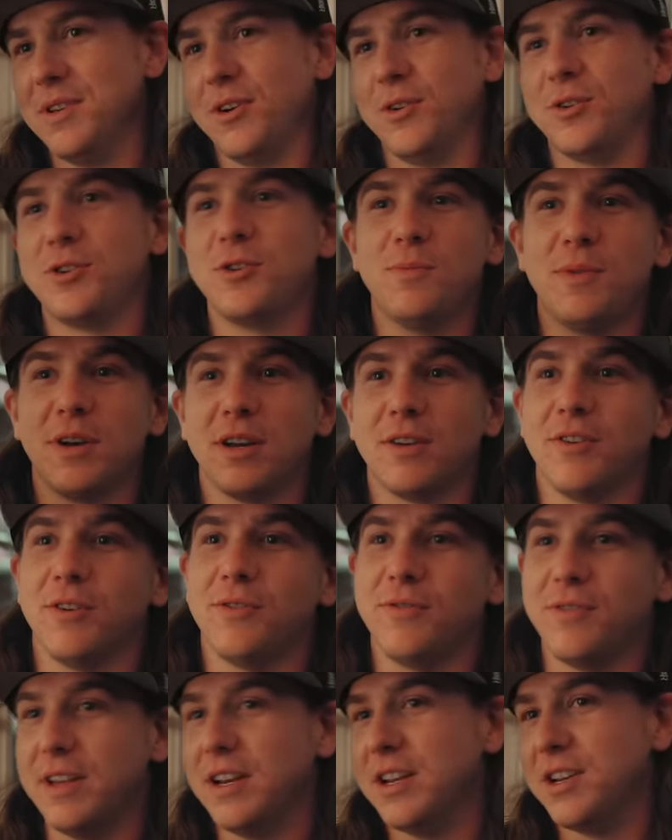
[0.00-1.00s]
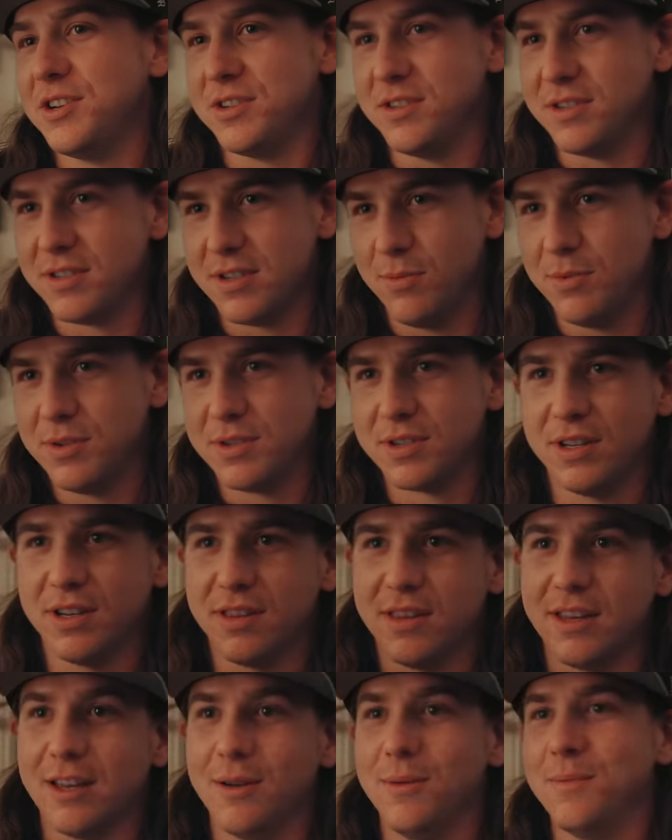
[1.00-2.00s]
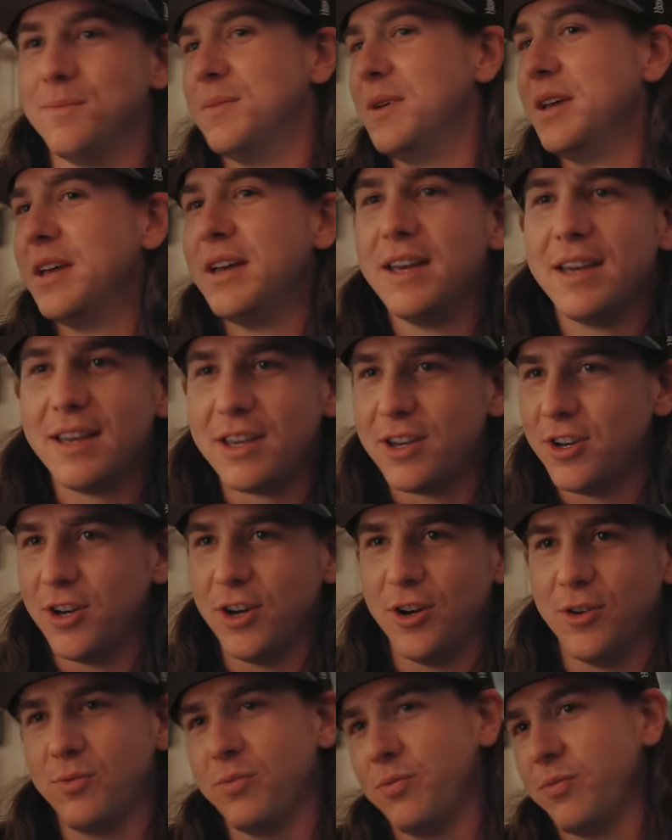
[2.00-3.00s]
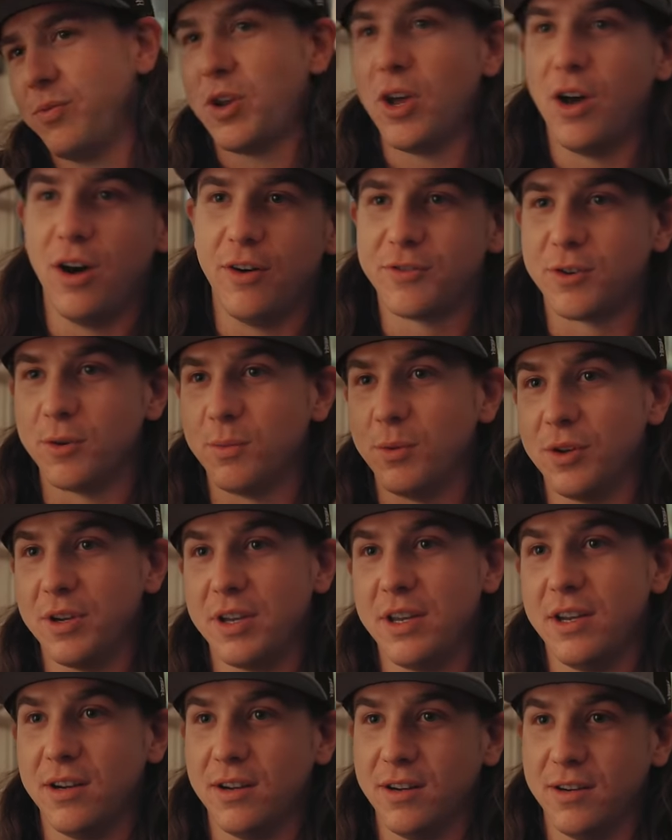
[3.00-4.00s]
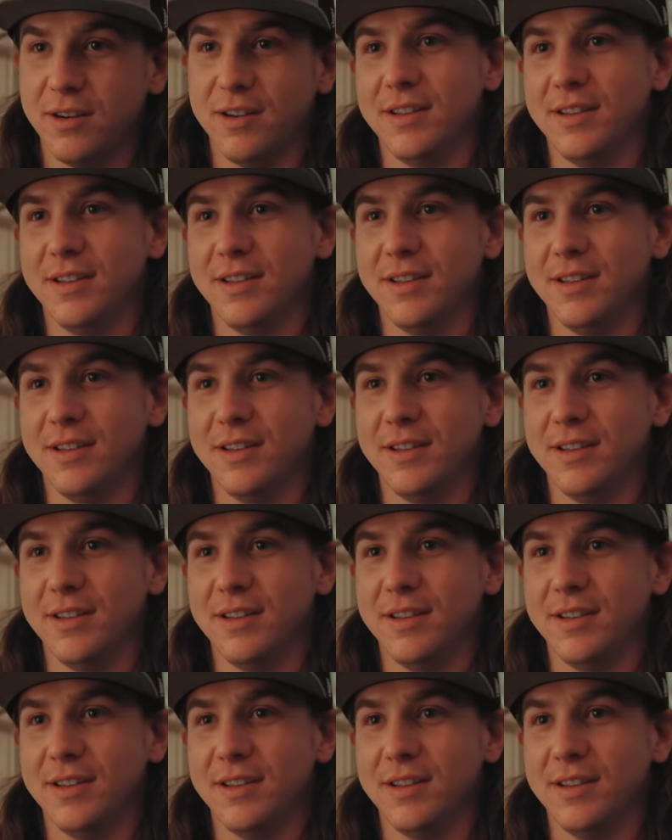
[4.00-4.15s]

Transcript: or too big of a finish, and someone's going to think I'm, you know, comfortable here.